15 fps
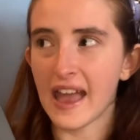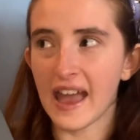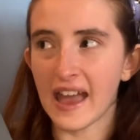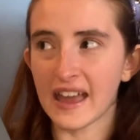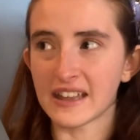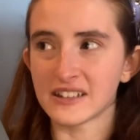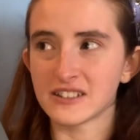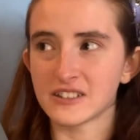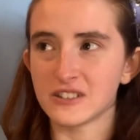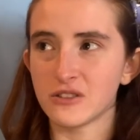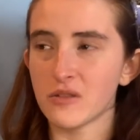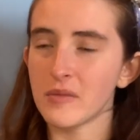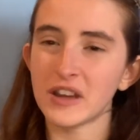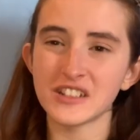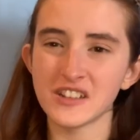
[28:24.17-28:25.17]
and you
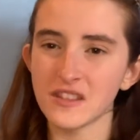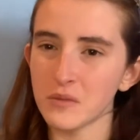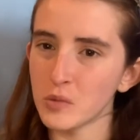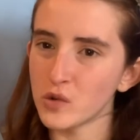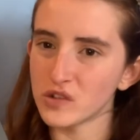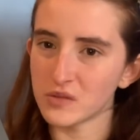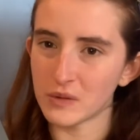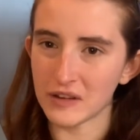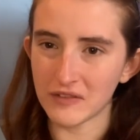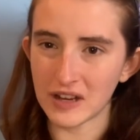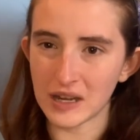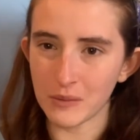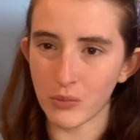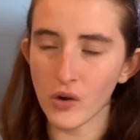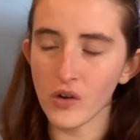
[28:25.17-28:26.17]
imagine them all to be
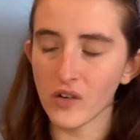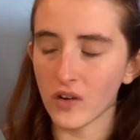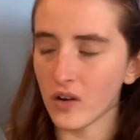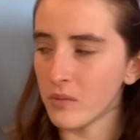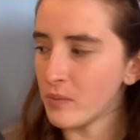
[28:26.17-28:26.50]
really poor.